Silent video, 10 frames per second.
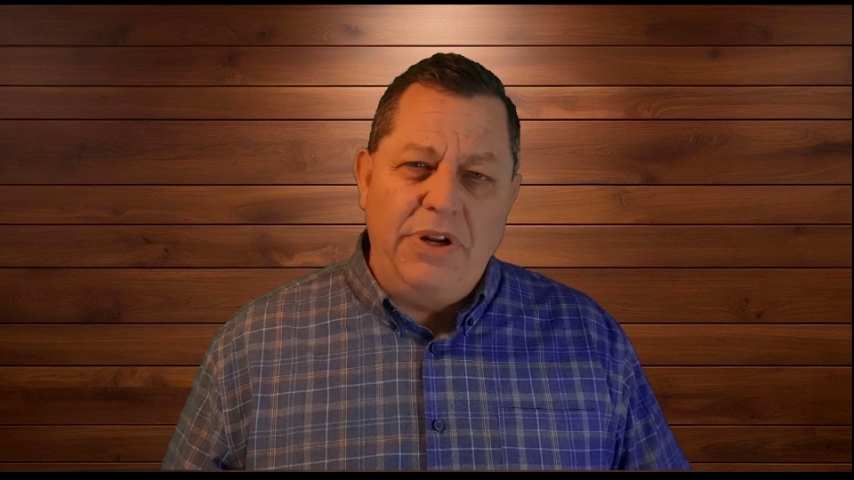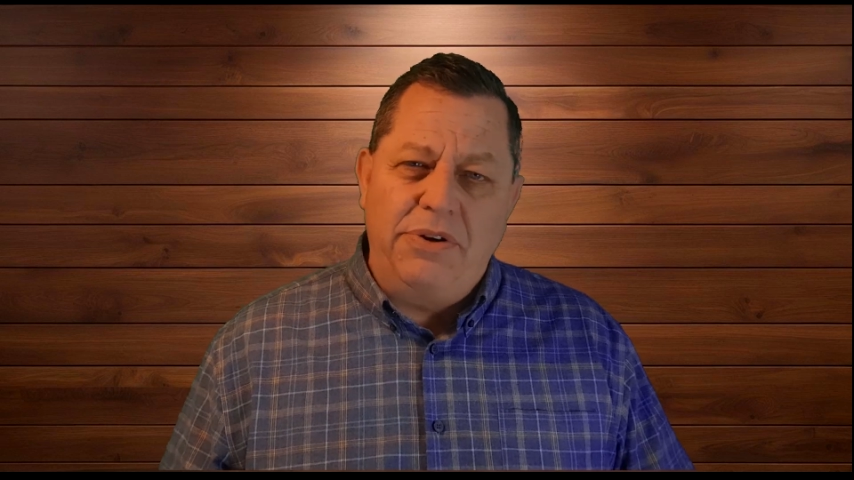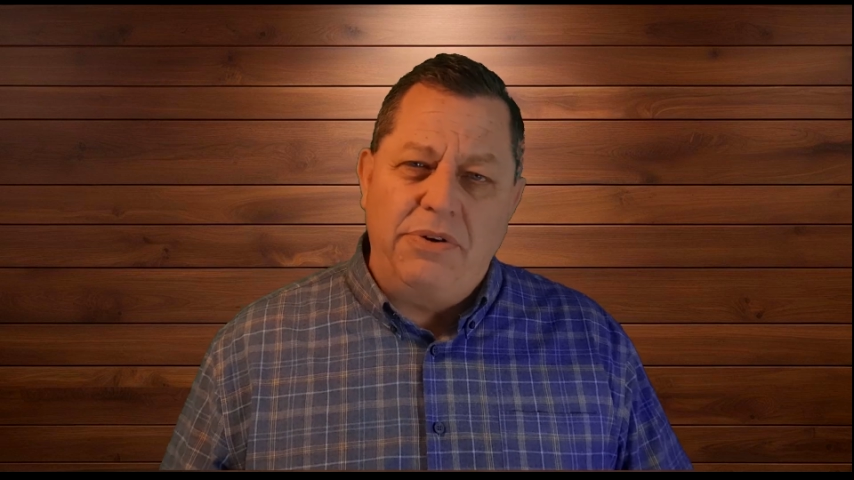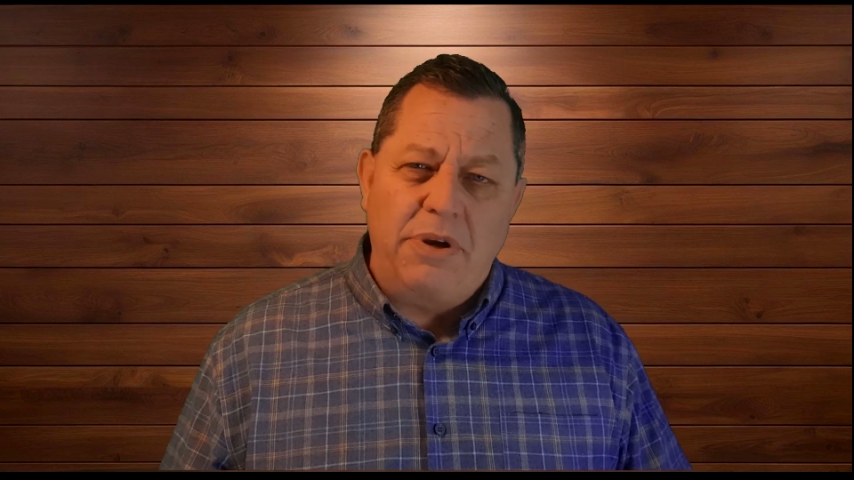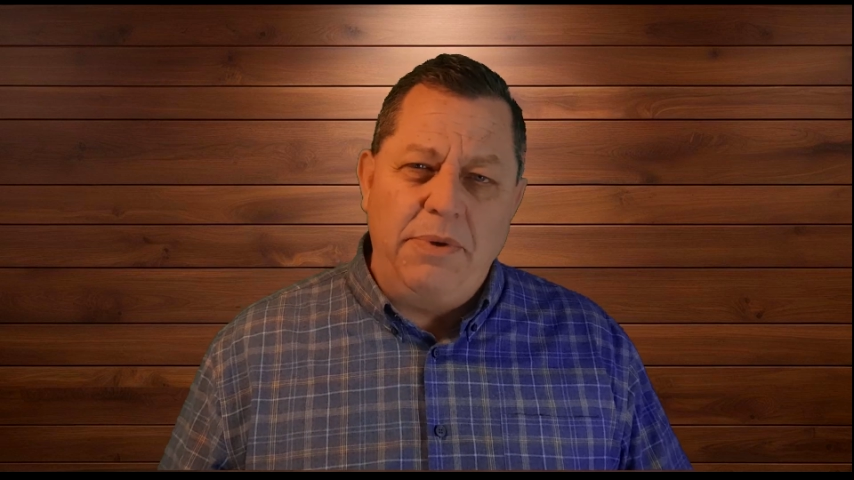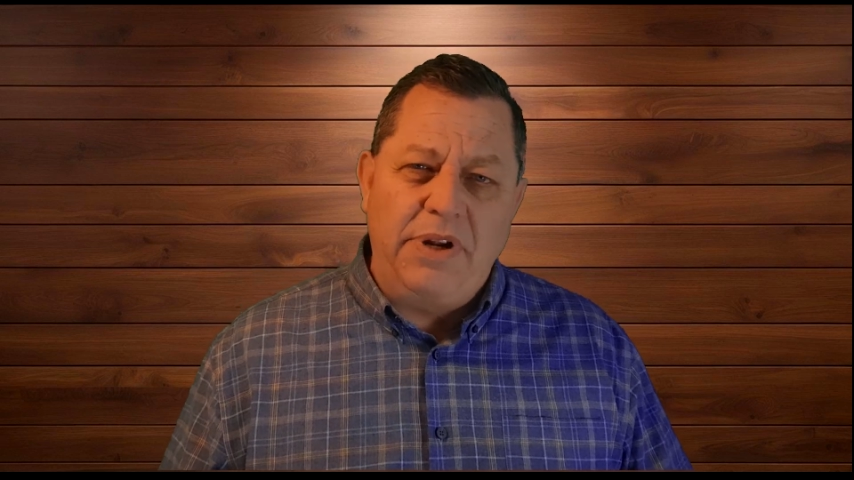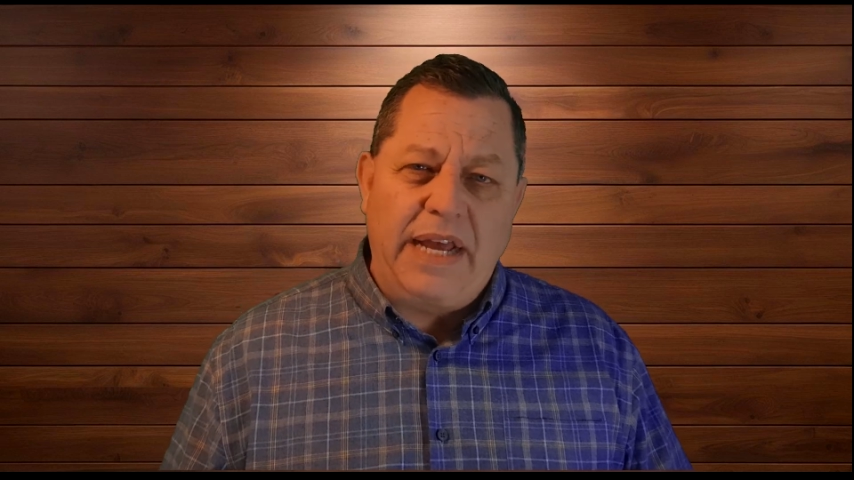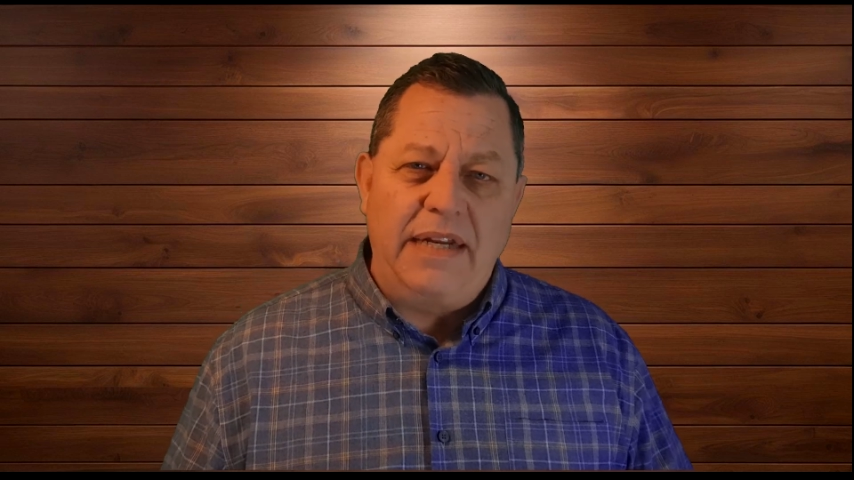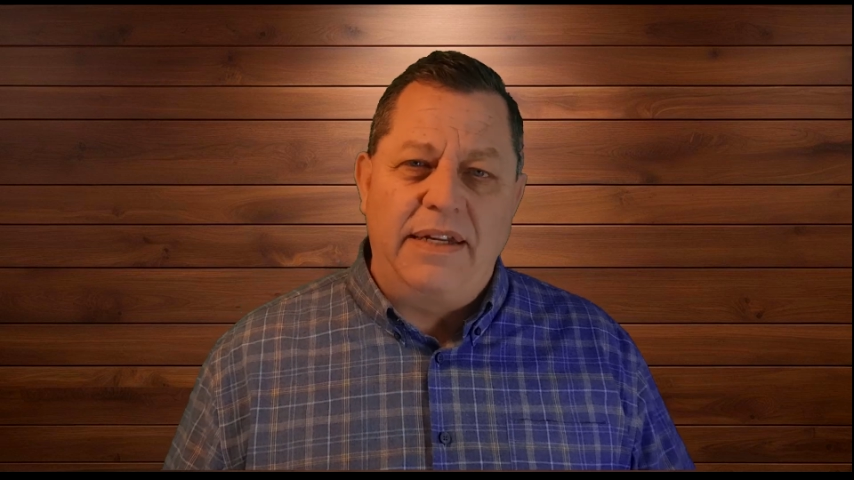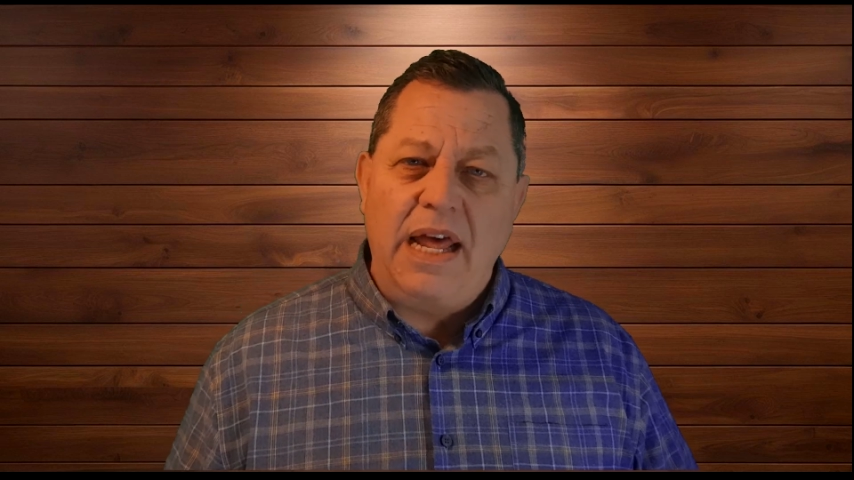you do
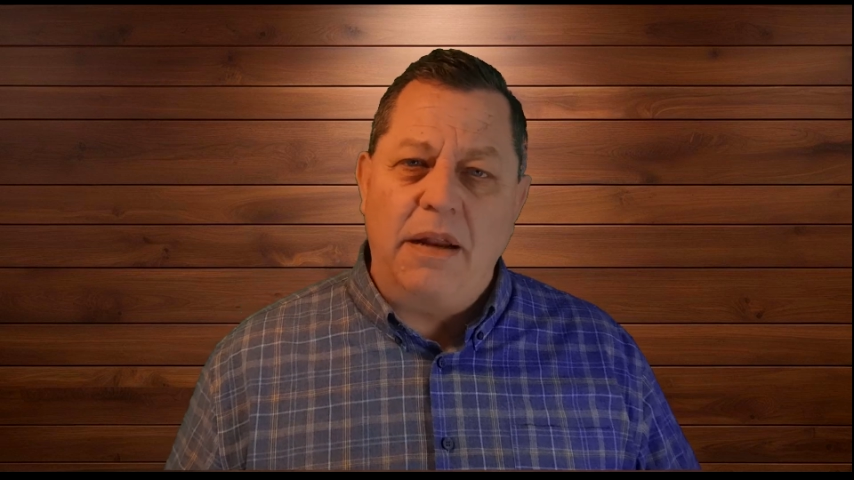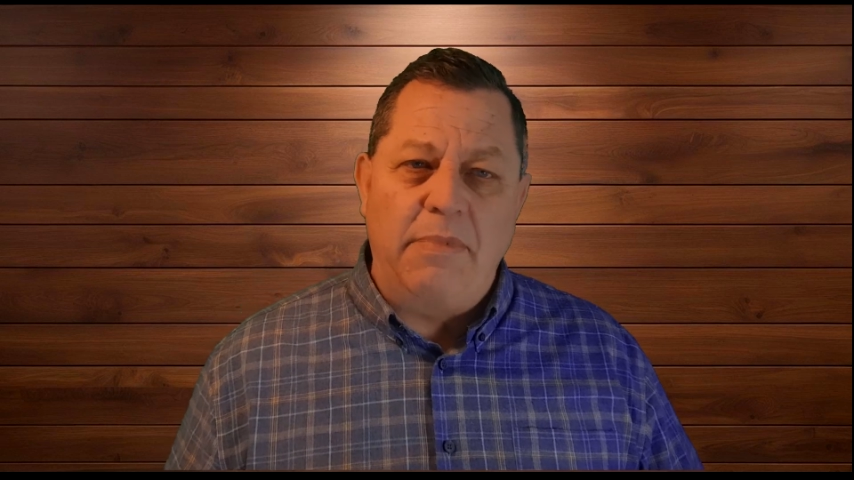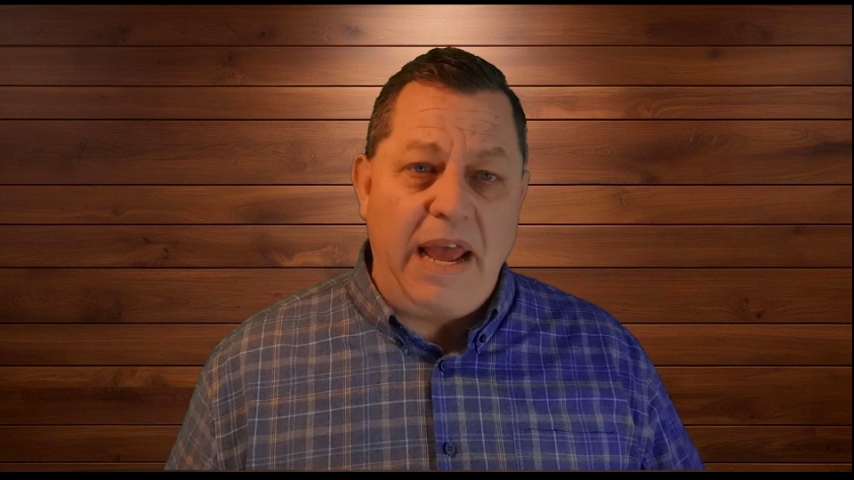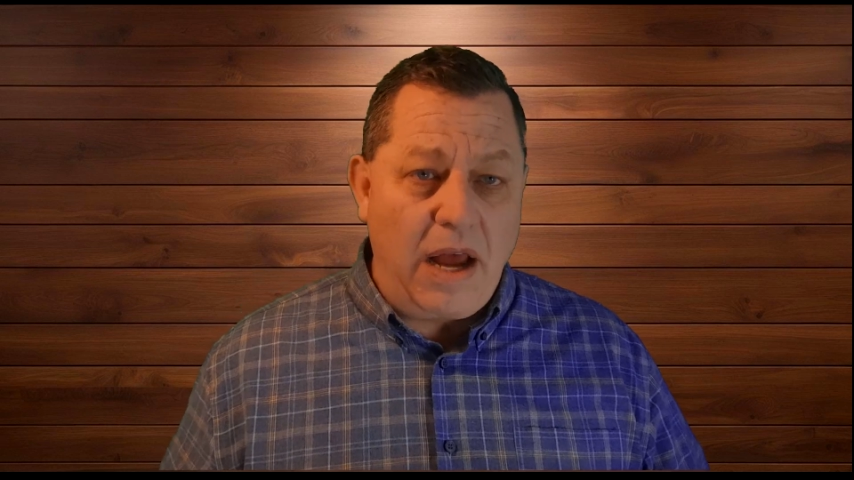communicate, tell them, hey,